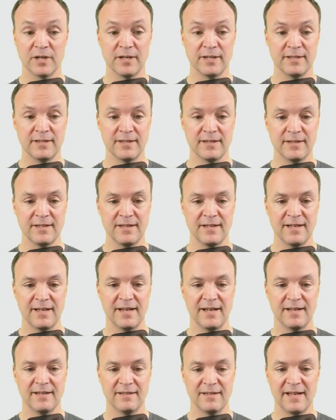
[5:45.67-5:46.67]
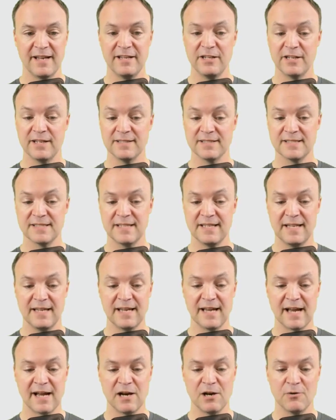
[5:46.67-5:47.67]
Word and you can
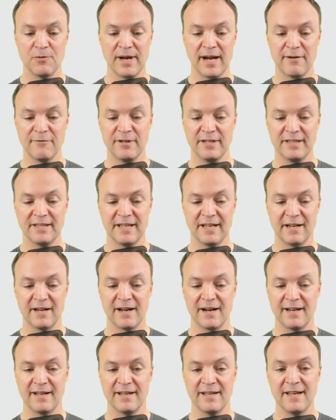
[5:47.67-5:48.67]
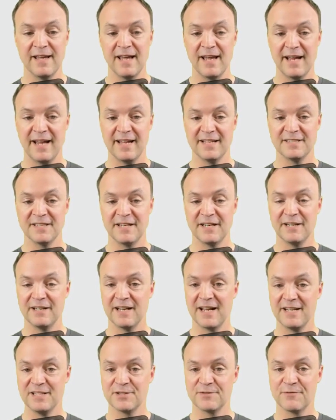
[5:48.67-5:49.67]
see how everything kind of is in a
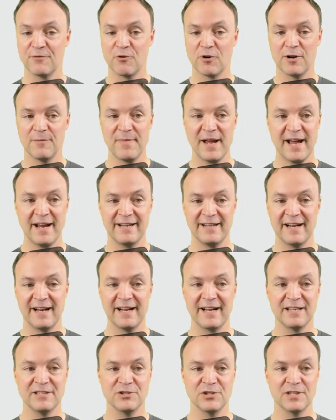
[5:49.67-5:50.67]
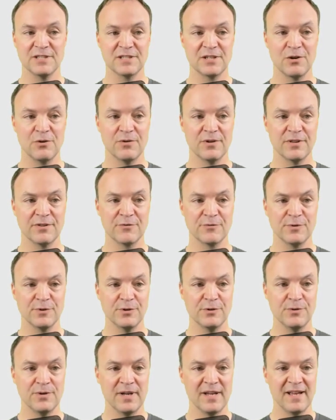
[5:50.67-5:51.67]
nice format and I can just go
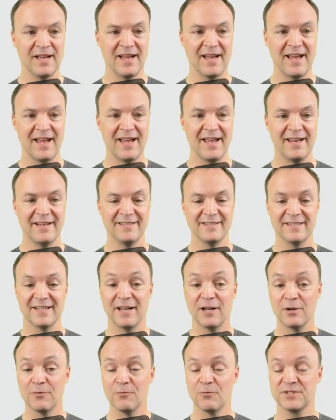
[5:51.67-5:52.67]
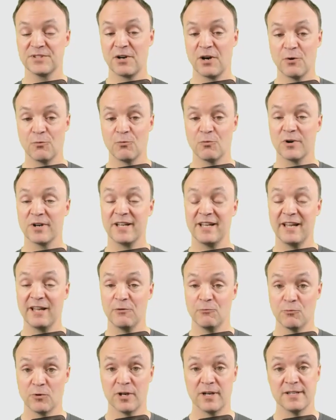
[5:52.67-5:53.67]
through and start working
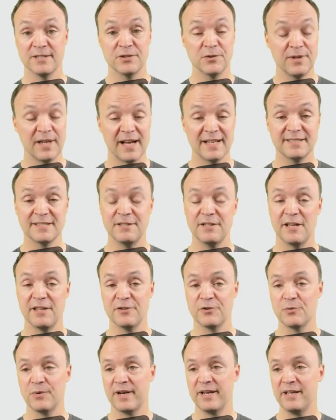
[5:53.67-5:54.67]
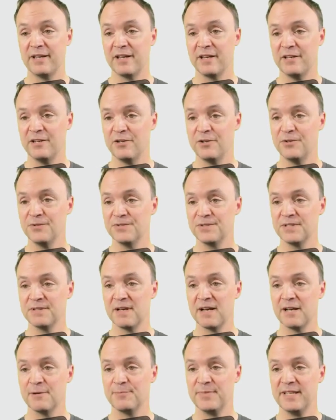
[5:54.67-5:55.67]
in Word. So that's another way you can use
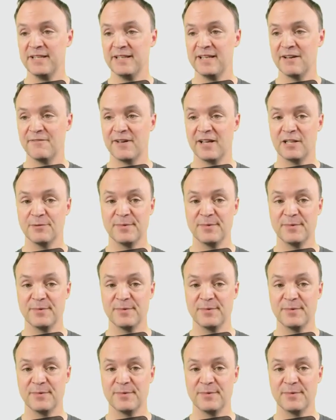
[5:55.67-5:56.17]
uh, PDF